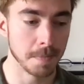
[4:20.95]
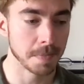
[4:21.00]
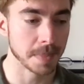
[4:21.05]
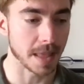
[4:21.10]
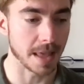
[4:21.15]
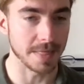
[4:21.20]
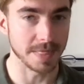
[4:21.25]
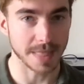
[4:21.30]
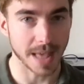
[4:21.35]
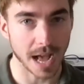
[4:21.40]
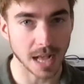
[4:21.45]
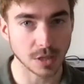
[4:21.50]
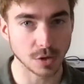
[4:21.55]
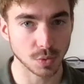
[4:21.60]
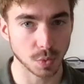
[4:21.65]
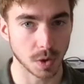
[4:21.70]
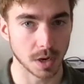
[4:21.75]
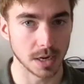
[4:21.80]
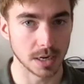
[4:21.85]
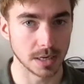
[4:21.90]
And that's
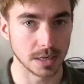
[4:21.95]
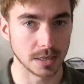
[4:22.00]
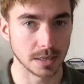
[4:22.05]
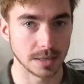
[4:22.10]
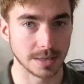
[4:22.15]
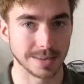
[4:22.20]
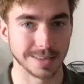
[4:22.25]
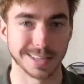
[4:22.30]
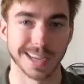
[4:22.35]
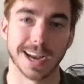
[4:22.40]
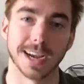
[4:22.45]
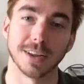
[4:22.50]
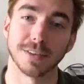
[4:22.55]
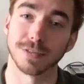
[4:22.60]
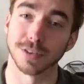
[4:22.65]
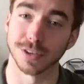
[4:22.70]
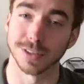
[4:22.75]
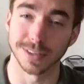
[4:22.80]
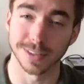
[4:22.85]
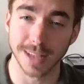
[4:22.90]
what designing for
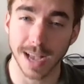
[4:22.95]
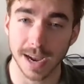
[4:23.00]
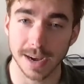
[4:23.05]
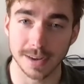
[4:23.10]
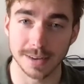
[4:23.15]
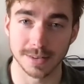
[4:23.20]
society